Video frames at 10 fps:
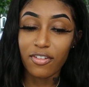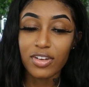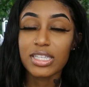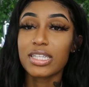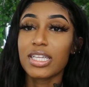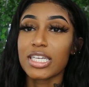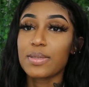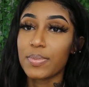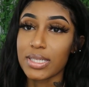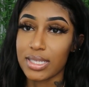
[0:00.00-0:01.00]

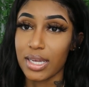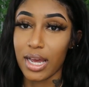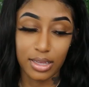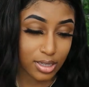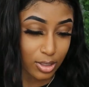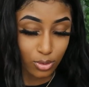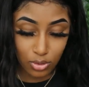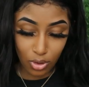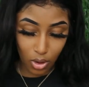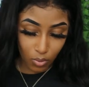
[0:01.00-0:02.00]
everything's put together.
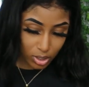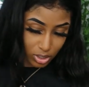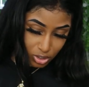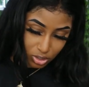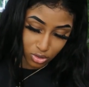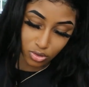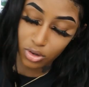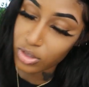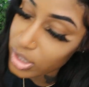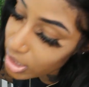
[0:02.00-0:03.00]
You don't want to just throw